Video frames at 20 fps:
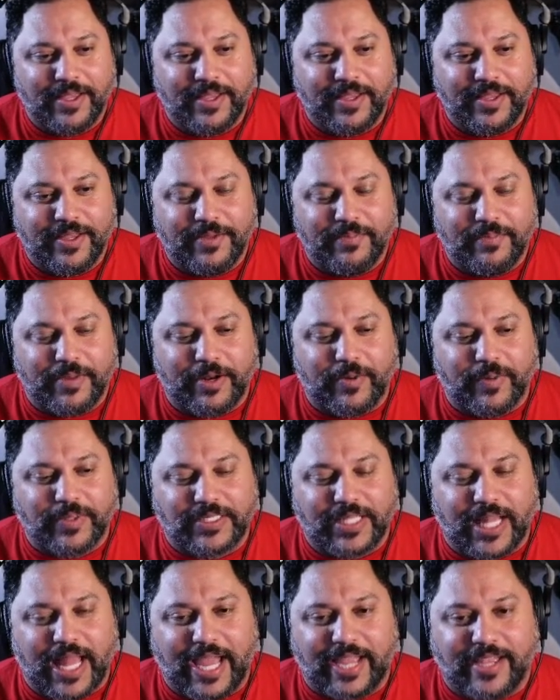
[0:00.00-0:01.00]
But it was
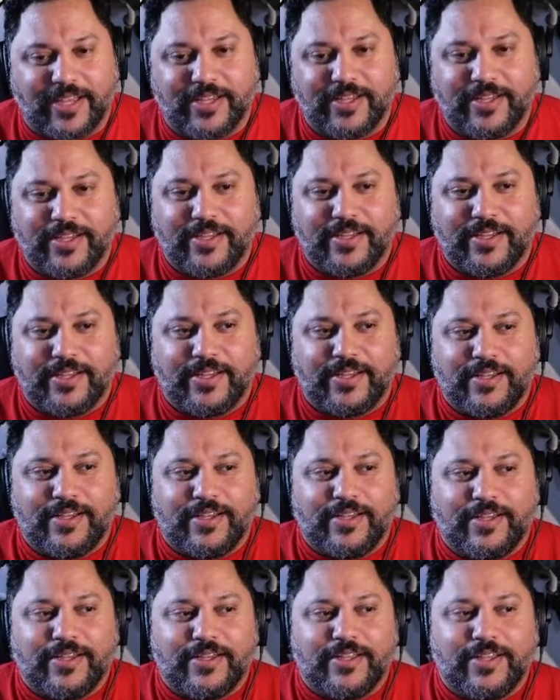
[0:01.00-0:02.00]
like,
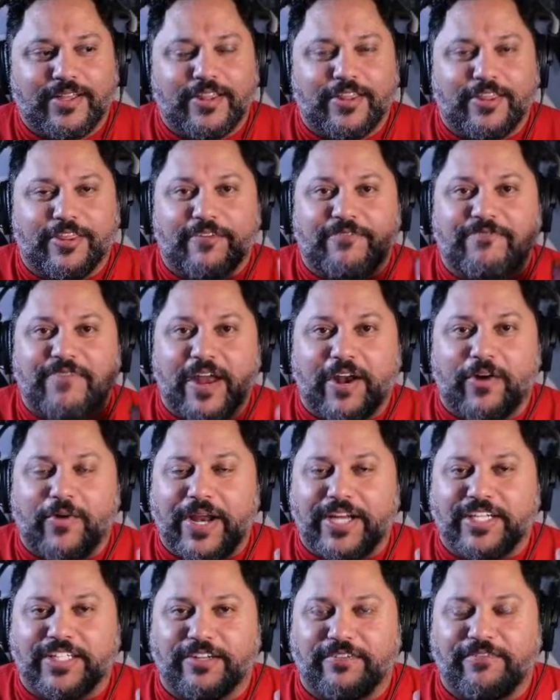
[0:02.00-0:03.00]
the
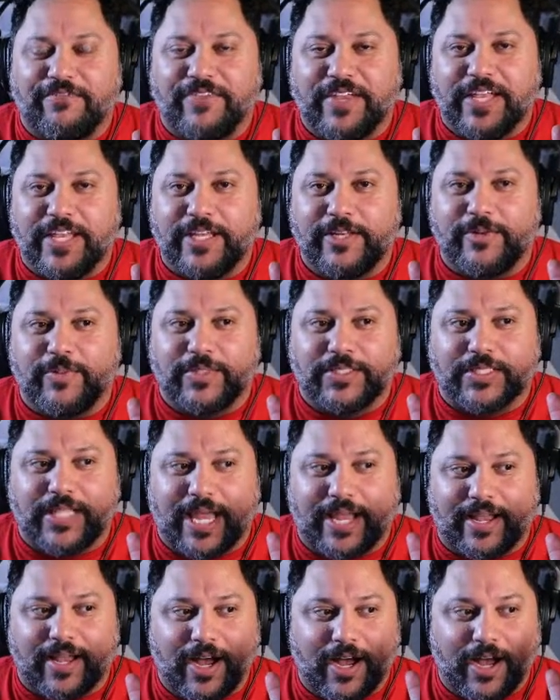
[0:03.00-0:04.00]
Federation feed was
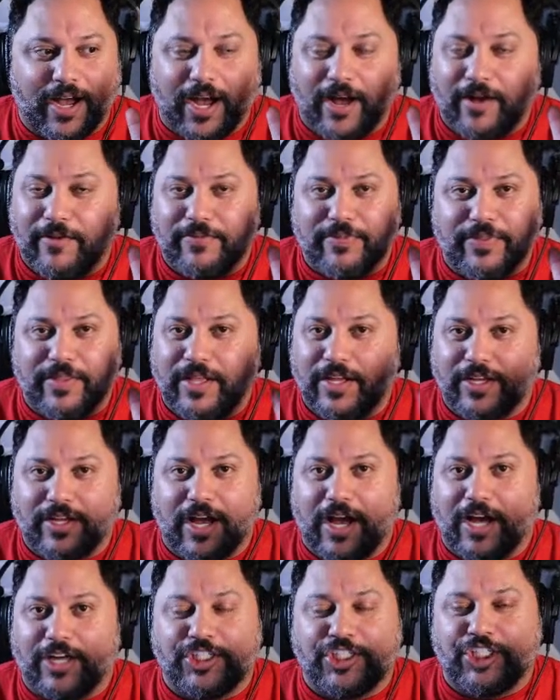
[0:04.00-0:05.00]
like
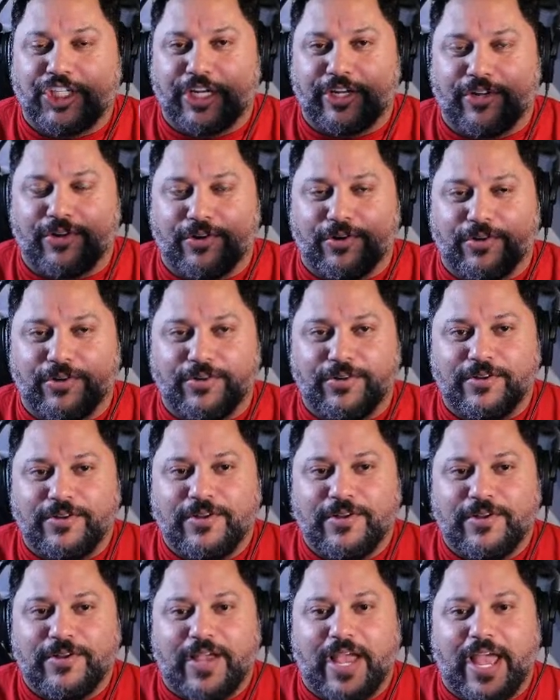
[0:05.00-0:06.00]
a shithole.
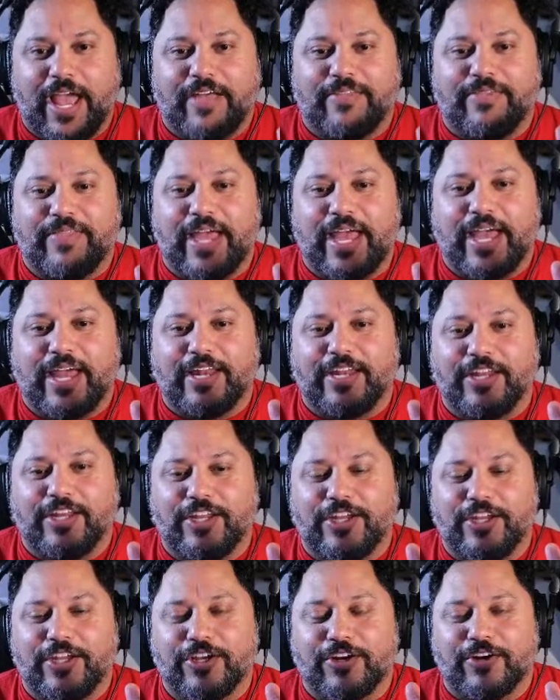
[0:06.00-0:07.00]
And then
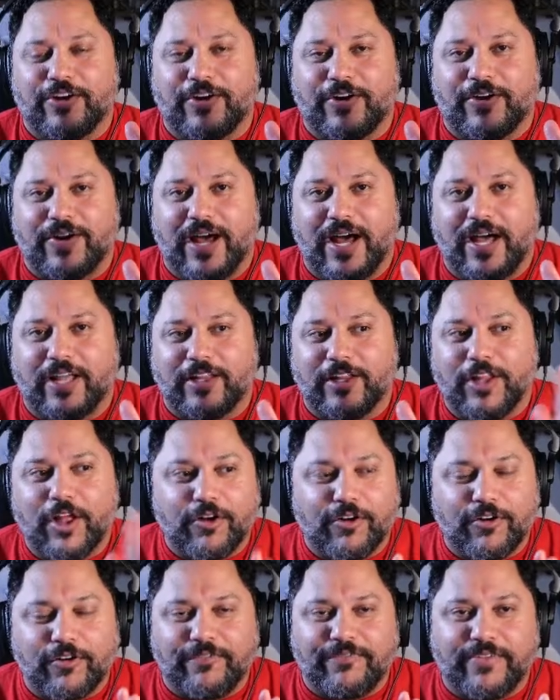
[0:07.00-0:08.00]
your
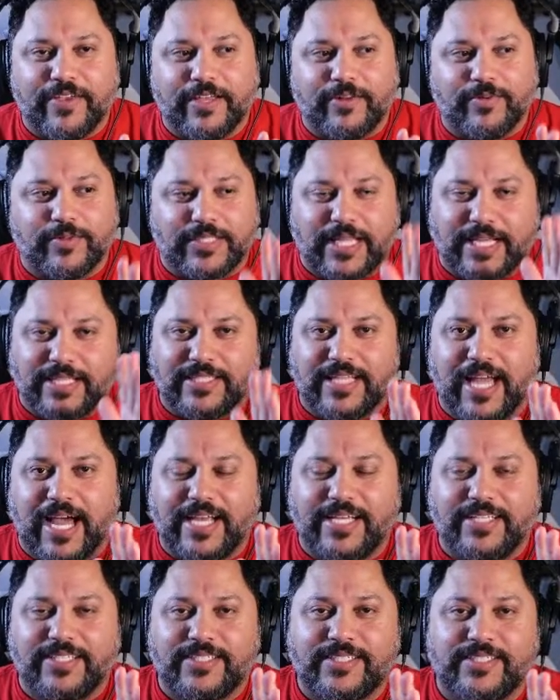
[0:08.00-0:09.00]
local feed was like
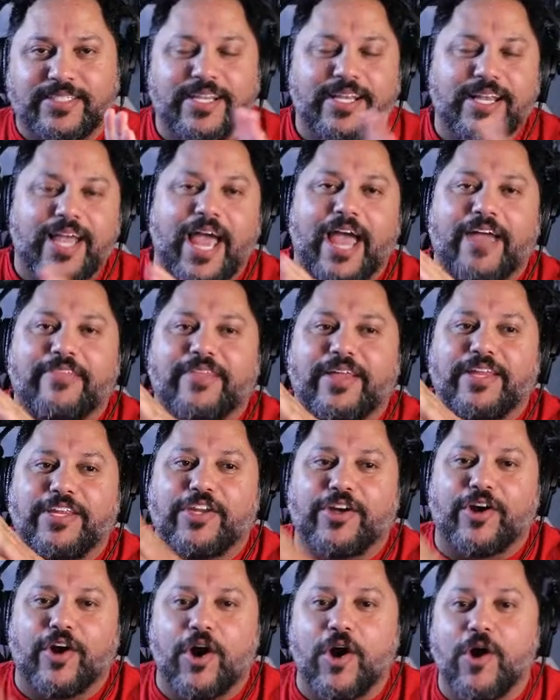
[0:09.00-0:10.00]
nice. And then
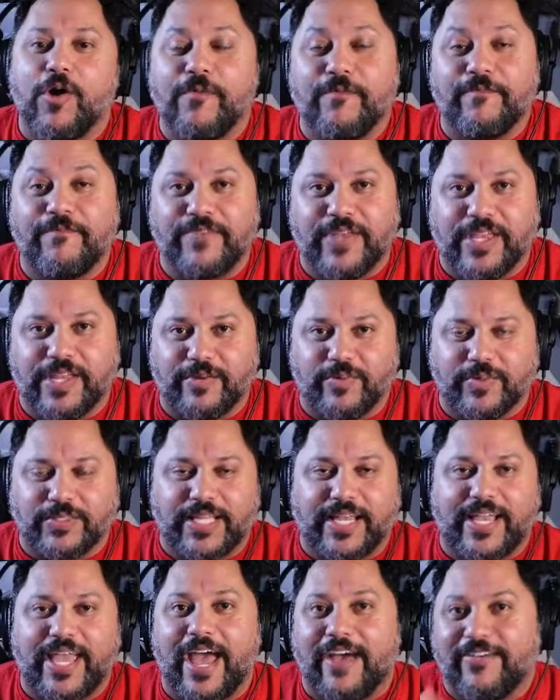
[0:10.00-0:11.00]
your home feed was
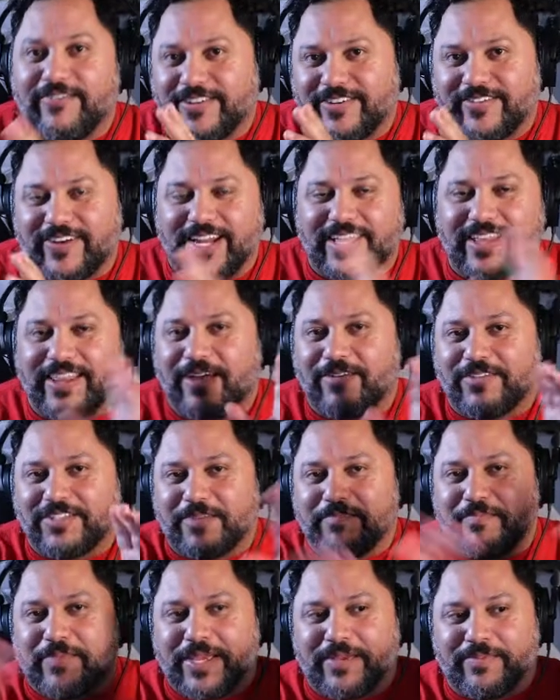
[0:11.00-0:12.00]
like heaven, right? And that was the
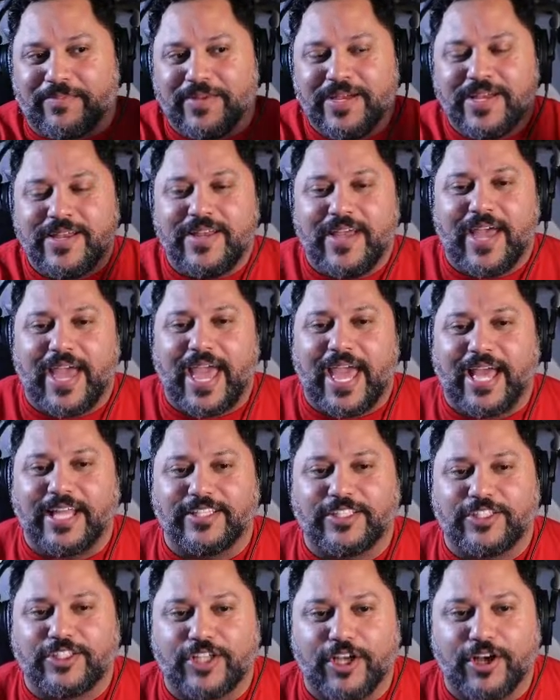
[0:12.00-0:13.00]
meme. And
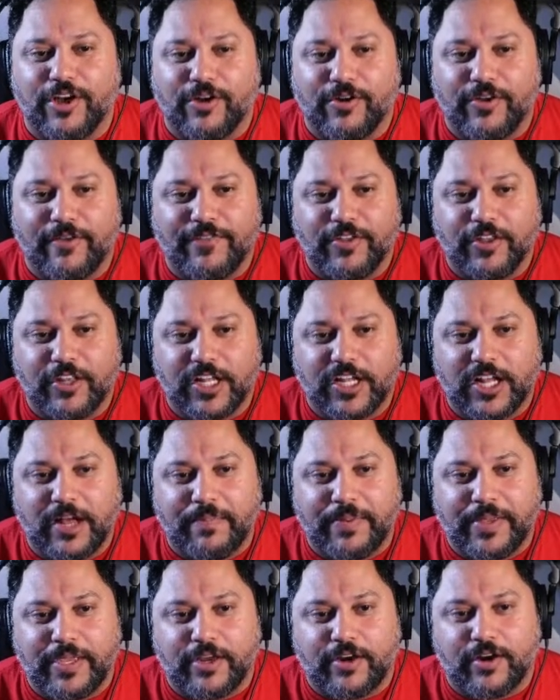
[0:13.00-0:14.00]
so if you look up
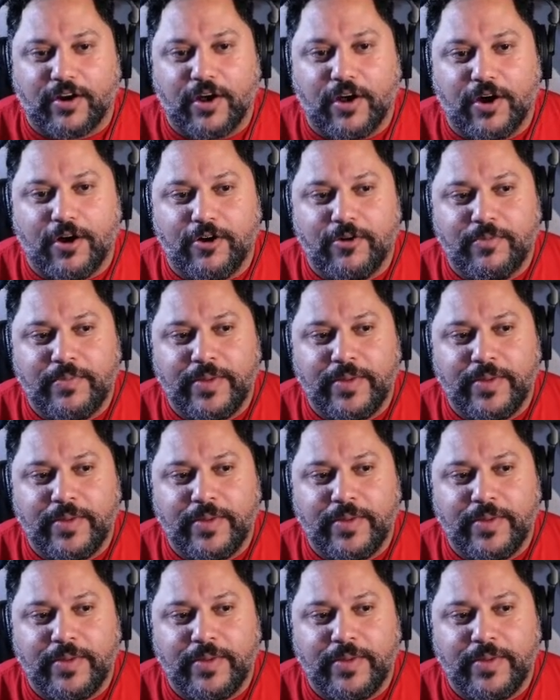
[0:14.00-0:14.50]
here, home